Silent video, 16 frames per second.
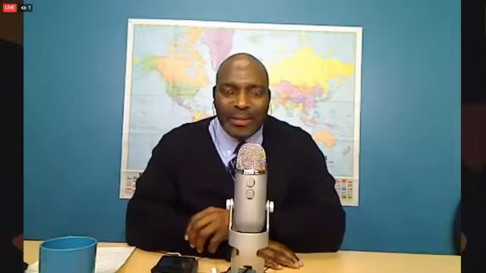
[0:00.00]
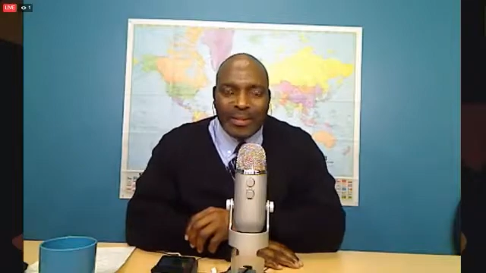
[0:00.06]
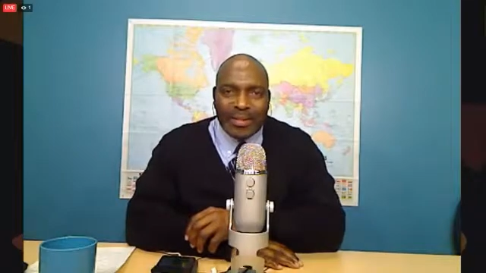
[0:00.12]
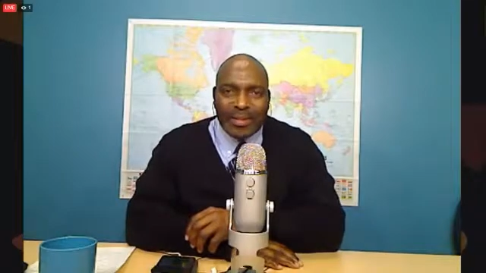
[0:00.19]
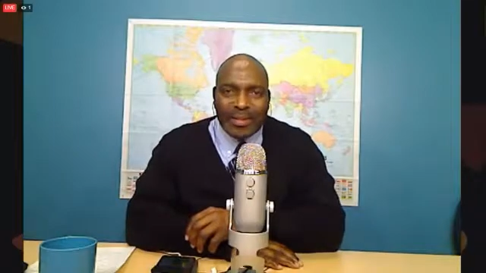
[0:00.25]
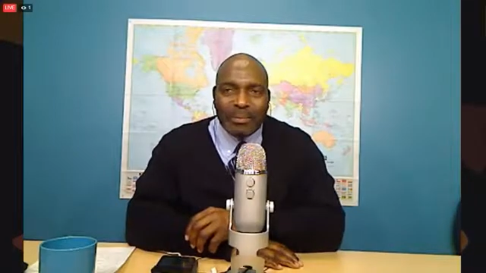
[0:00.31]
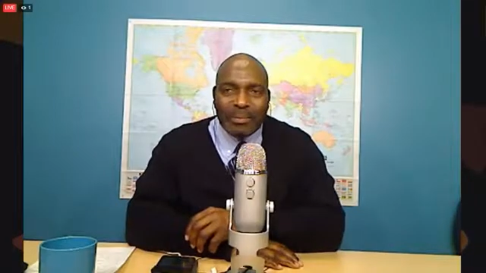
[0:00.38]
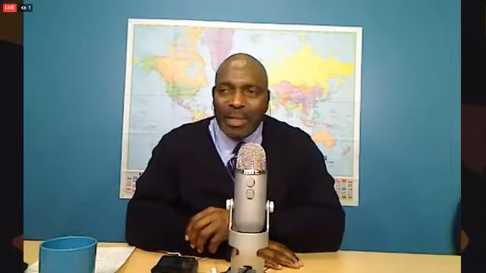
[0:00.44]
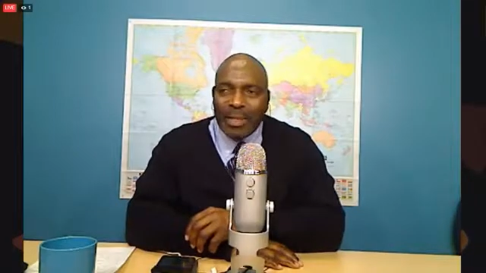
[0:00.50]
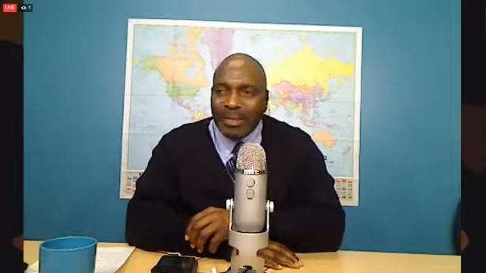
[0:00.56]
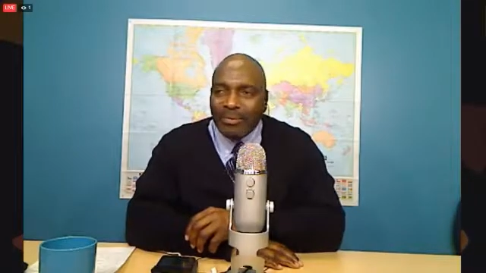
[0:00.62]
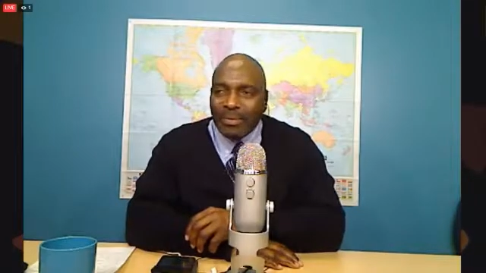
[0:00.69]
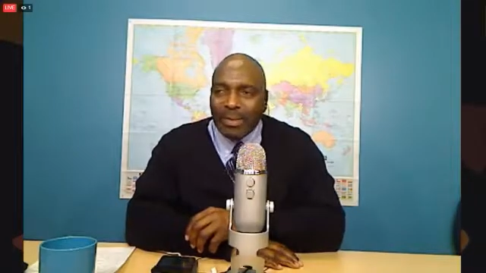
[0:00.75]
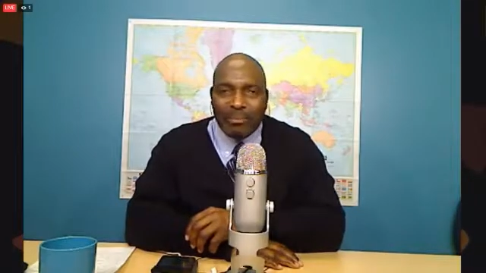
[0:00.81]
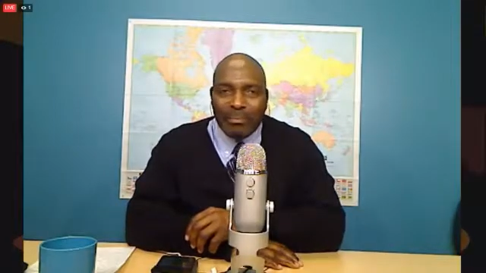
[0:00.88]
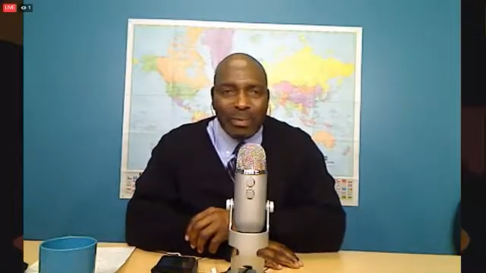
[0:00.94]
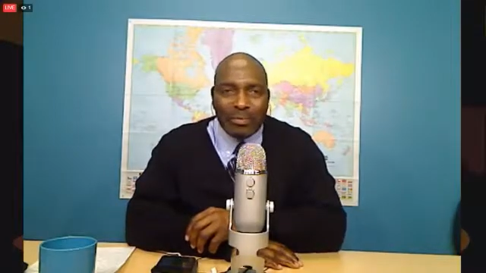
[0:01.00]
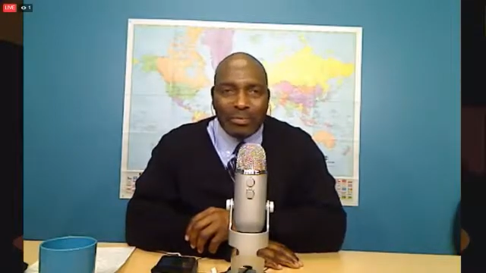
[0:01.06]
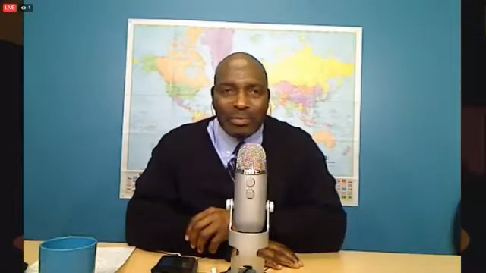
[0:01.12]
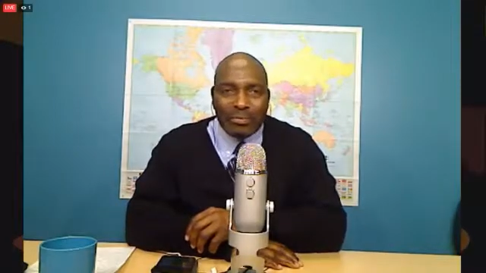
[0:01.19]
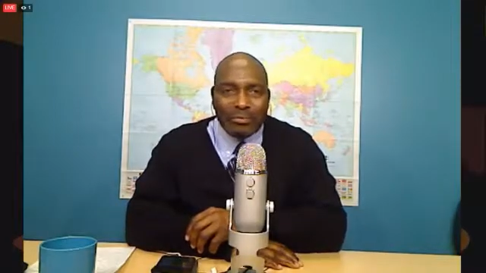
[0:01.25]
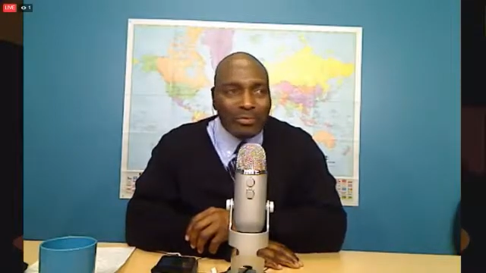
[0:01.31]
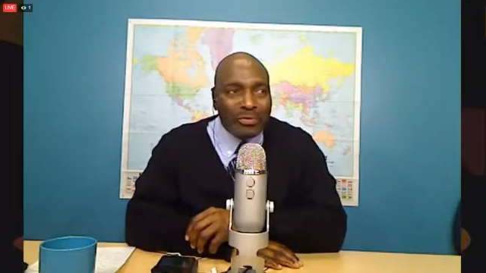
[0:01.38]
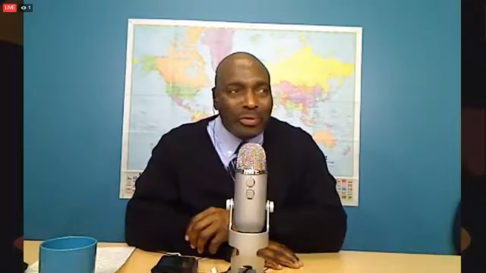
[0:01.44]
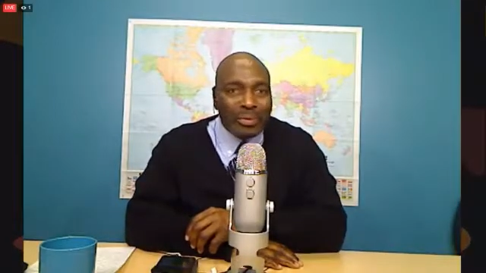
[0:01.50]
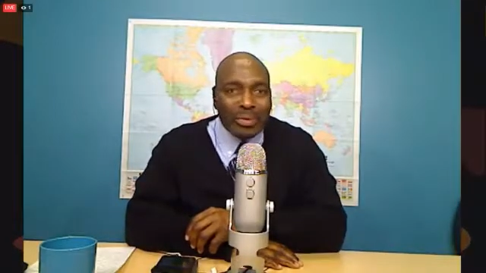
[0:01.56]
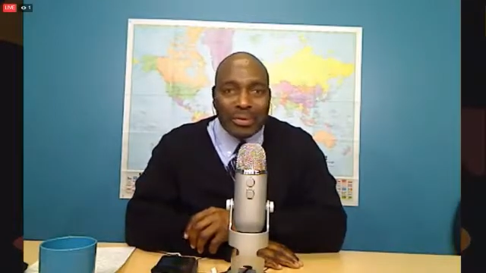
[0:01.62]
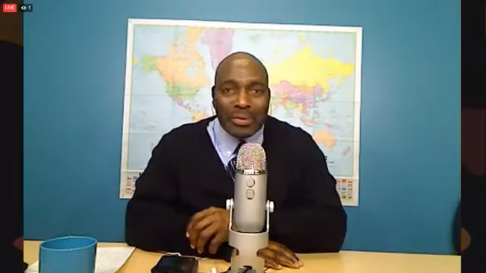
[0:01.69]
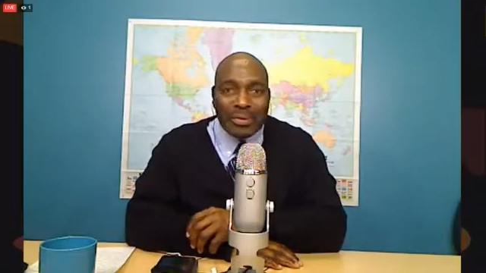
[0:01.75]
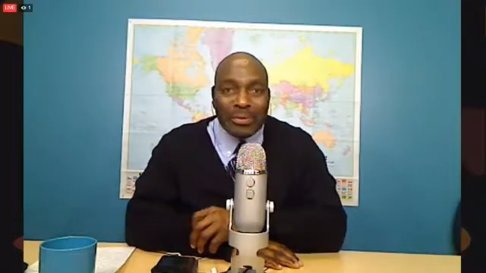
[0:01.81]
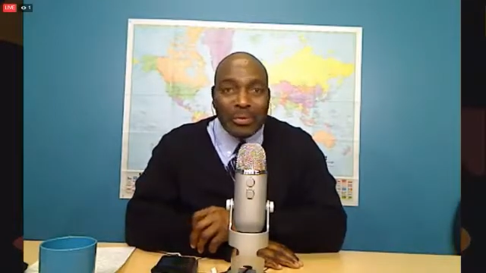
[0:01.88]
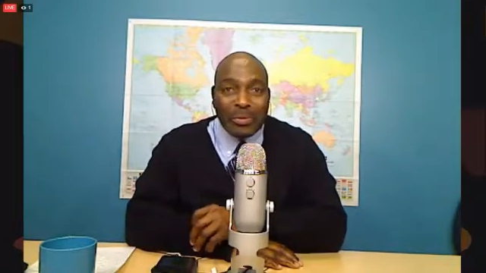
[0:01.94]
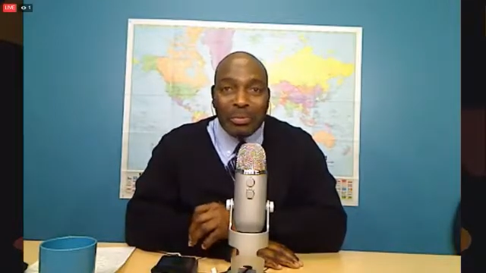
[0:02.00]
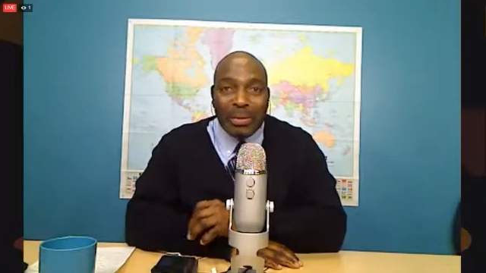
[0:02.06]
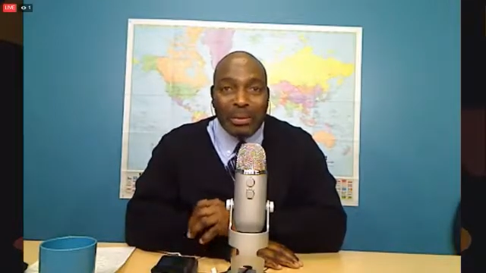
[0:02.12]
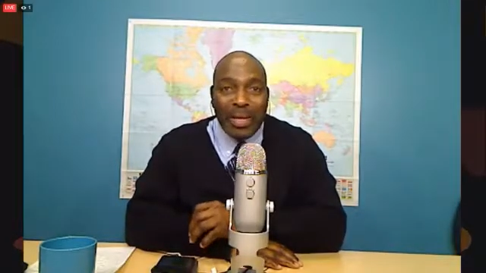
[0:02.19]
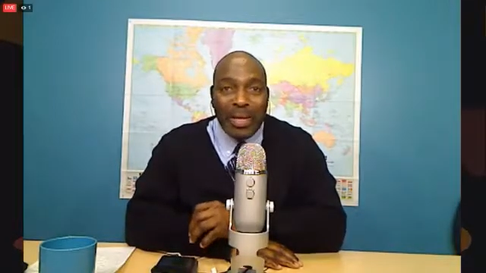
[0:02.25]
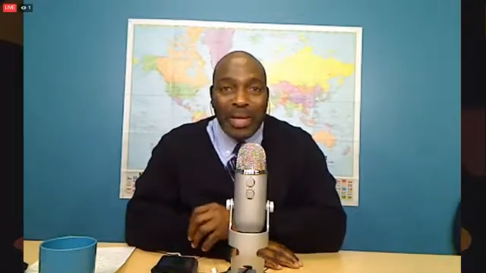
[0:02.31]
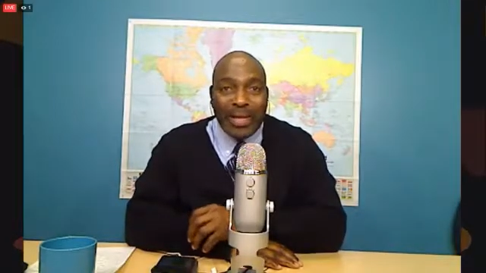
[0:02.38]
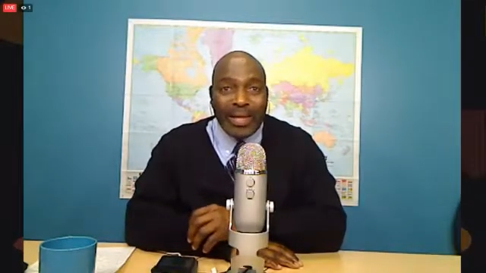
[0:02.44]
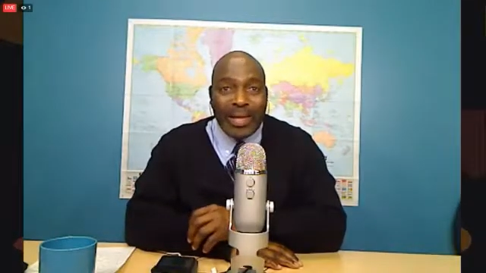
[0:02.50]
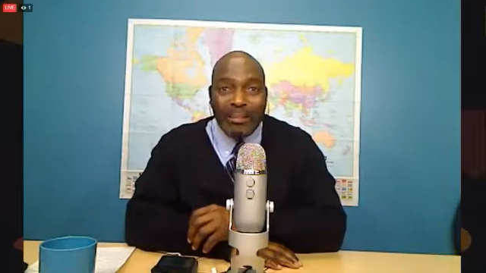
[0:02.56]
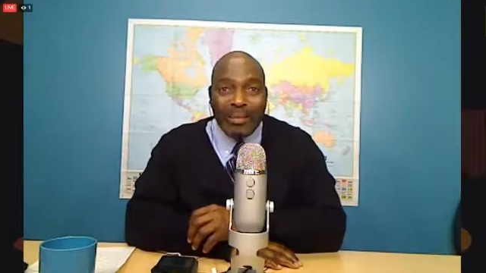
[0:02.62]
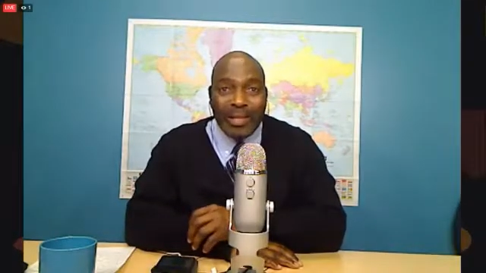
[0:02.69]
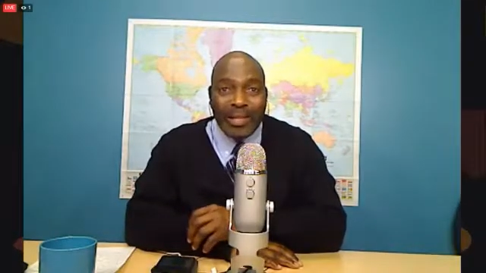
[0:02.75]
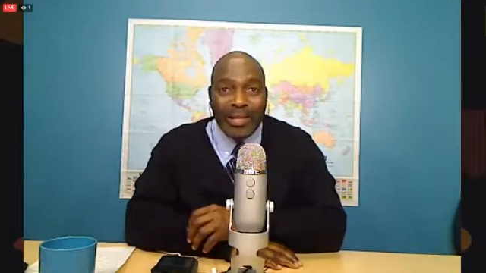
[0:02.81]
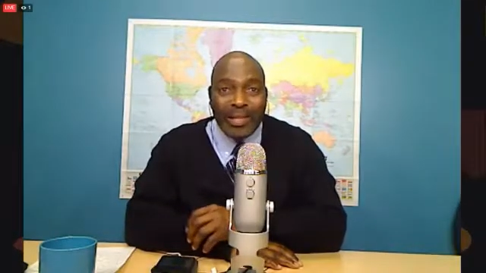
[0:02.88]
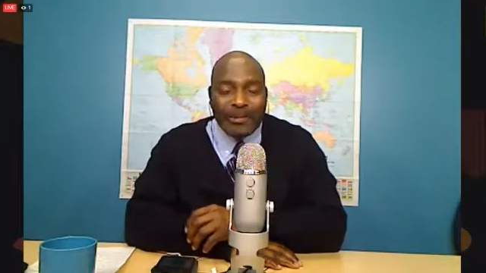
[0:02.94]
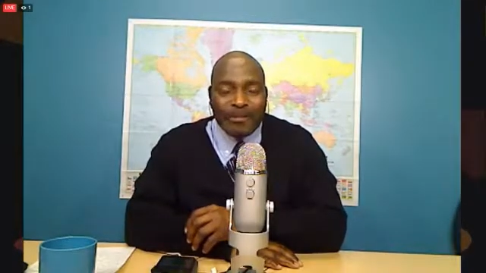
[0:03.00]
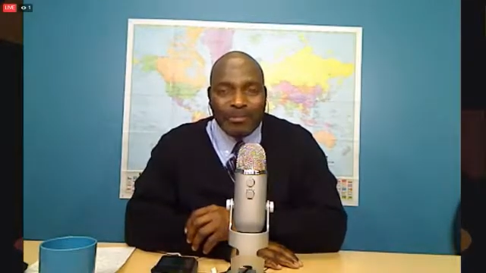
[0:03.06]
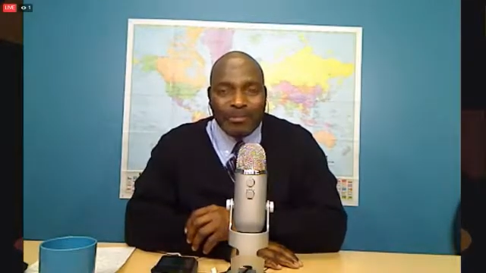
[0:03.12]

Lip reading: can somebody reimburse him for me so he won't be mad at me?